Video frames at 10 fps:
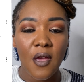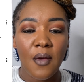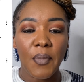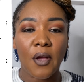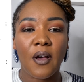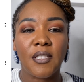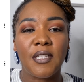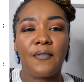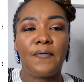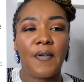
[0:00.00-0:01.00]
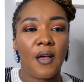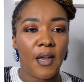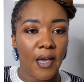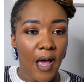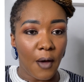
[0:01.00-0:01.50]
because they felt
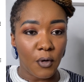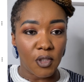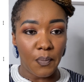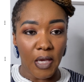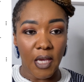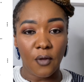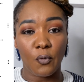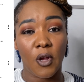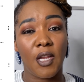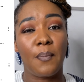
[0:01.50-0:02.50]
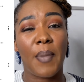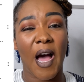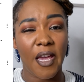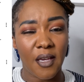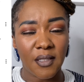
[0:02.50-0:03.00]
like I was being really
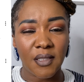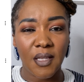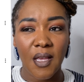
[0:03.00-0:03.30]
biased.